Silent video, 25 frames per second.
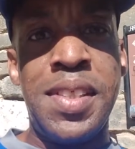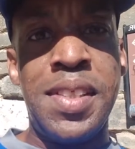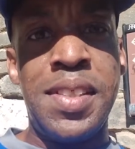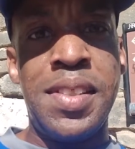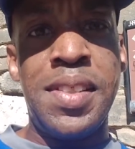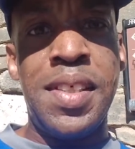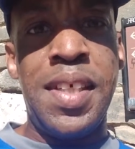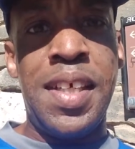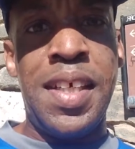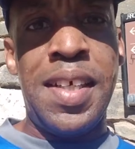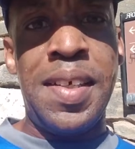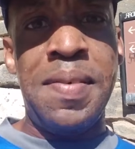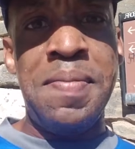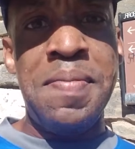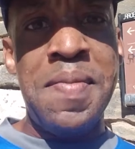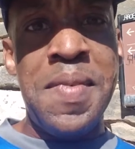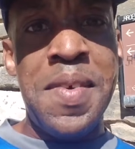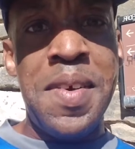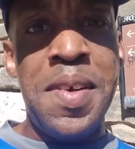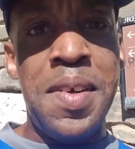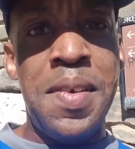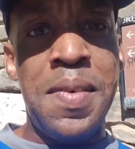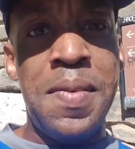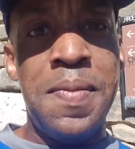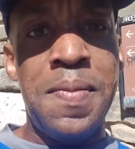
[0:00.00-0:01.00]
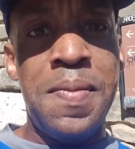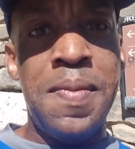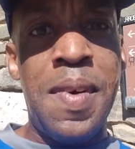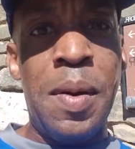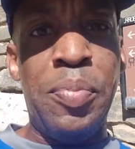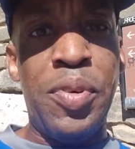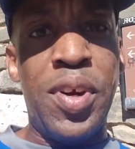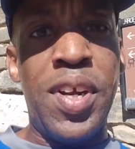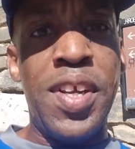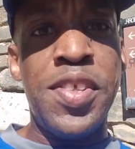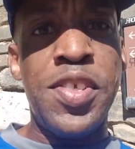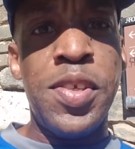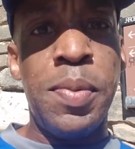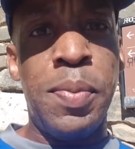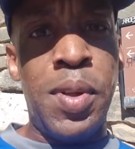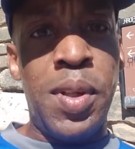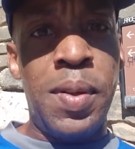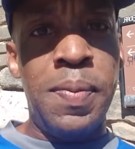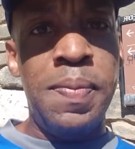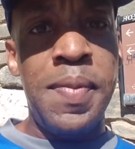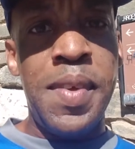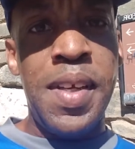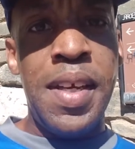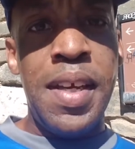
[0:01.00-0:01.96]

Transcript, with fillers: just uh, reprehensible.